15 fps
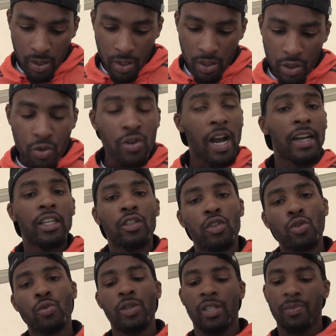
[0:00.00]
you got to do
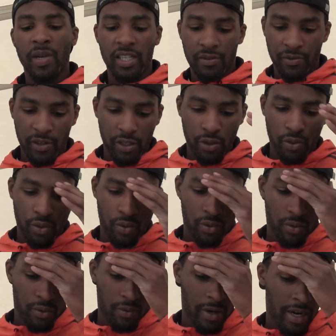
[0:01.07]
what's best for you,
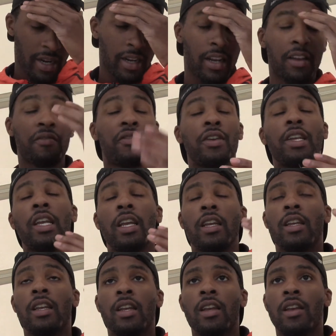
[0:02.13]
right? And forget
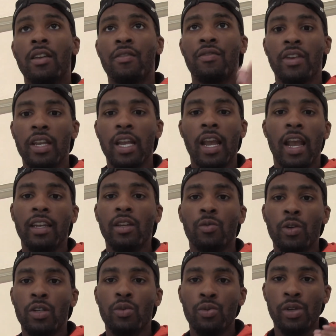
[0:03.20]

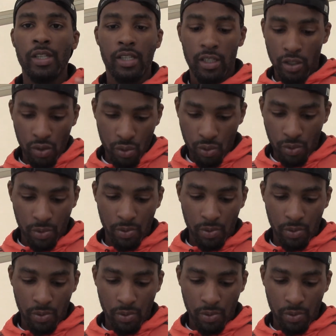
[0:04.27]
anyone who isn't you,